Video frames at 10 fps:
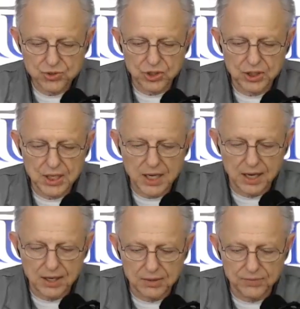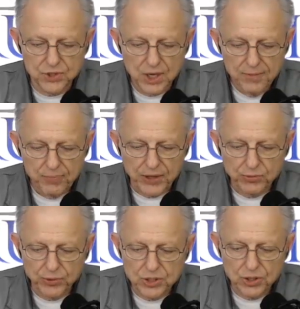and caves and
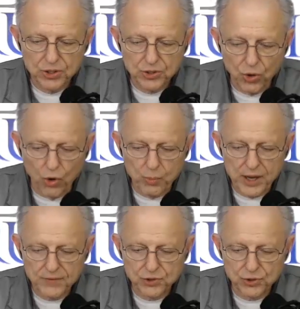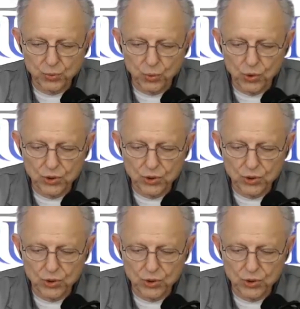returned home after the war